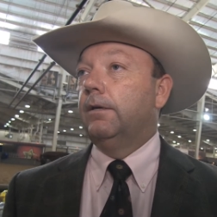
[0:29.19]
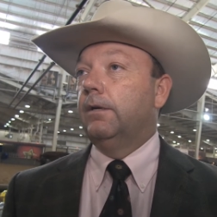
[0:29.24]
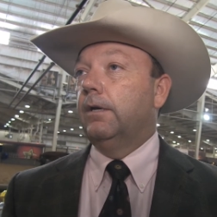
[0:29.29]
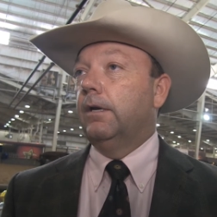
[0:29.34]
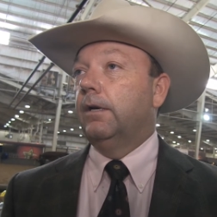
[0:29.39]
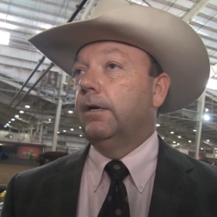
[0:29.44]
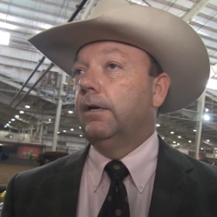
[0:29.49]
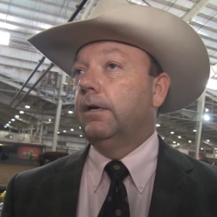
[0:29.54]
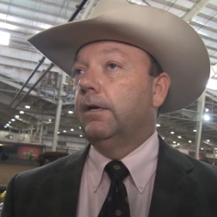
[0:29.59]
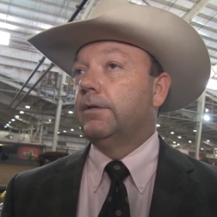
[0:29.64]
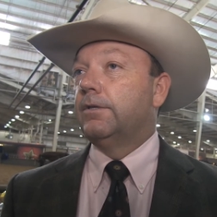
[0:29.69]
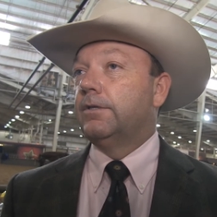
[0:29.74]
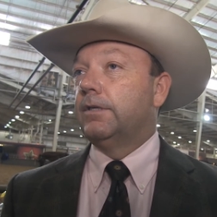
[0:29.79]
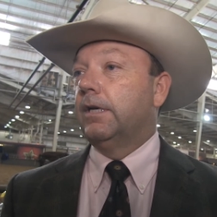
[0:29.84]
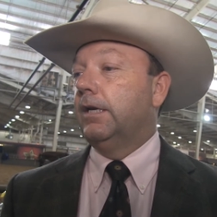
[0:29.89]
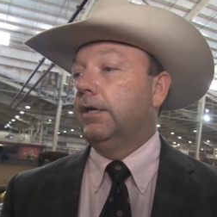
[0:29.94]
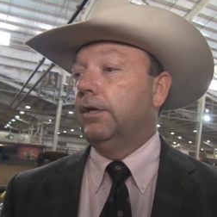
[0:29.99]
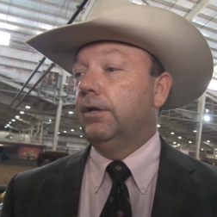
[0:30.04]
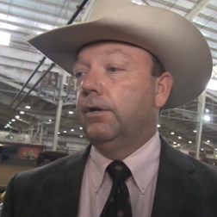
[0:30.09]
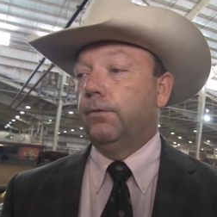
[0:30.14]
uh,
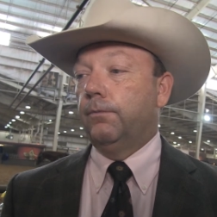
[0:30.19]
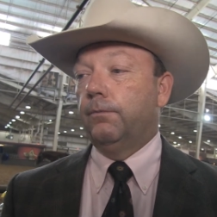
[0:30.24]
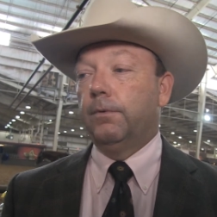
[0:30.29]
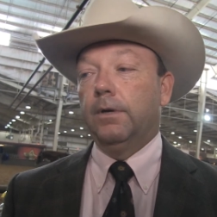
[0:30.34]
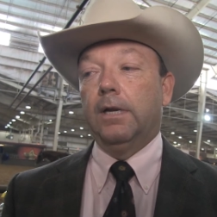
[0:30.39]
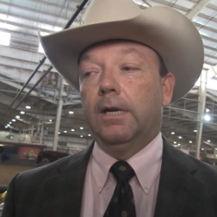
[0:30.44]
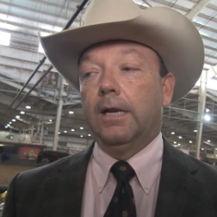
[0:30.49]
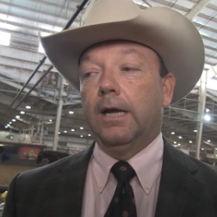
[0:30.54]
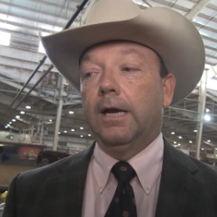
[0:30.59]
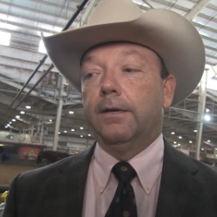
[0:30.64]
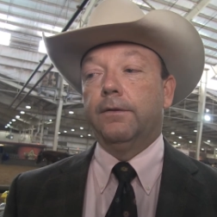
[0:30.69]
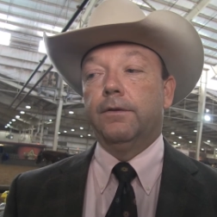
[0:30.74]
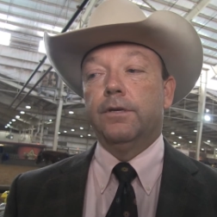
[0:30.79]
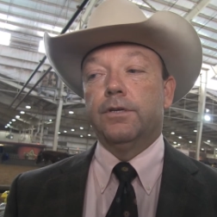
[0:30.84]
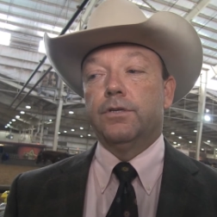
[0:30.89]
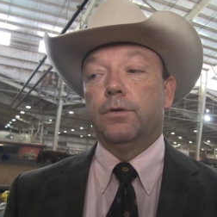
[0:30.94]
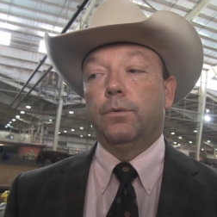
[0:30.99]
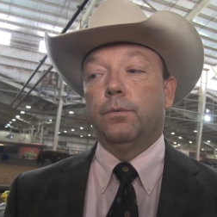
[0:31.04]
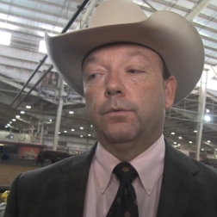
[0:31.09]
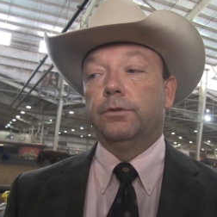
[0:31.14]
say you don't really like
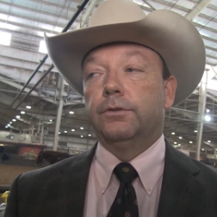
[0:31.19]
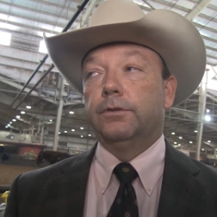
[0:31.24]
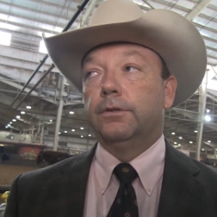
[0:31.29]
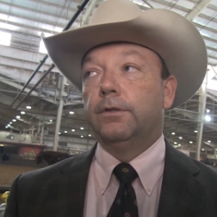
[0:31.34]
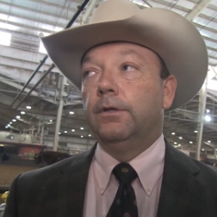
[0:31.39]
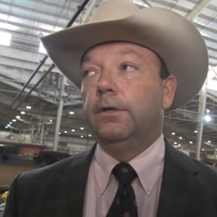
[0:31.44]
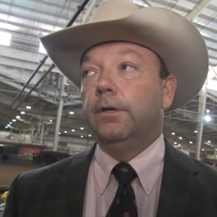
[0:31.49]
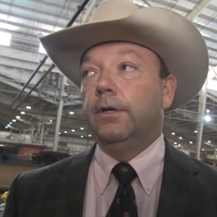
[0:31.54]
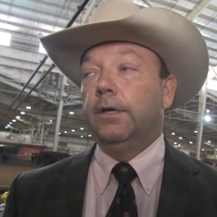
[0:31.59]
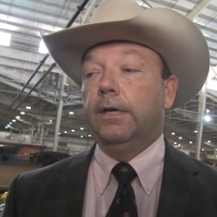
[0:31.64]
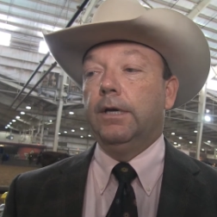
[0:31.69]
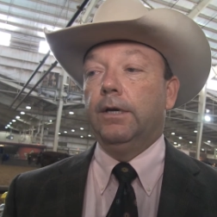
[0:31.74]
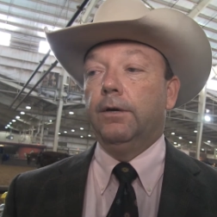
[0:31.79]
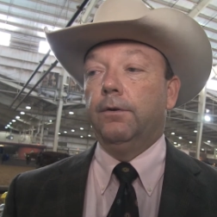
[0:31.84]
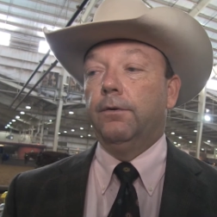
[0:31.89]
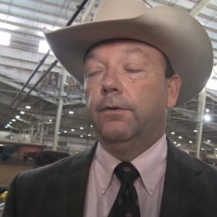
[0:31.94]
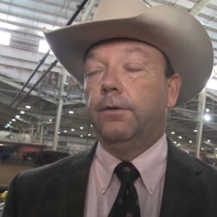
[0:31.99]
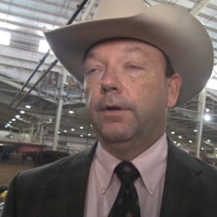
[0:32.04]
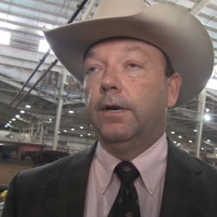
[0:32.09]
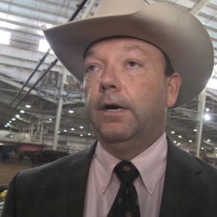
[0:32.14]
this horse here
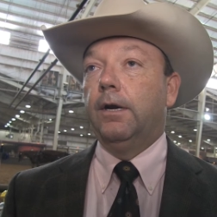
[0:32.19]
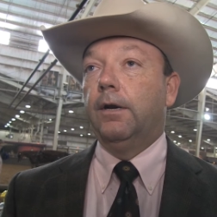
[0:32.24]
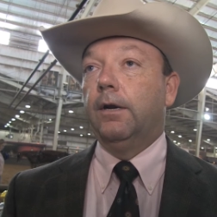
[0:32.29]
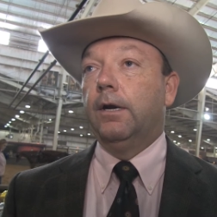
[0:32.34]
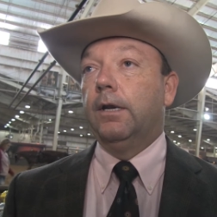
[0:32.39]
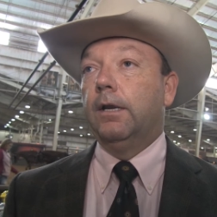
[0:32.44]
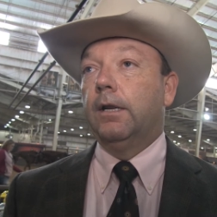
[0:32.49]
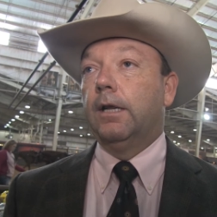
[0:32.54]
or there.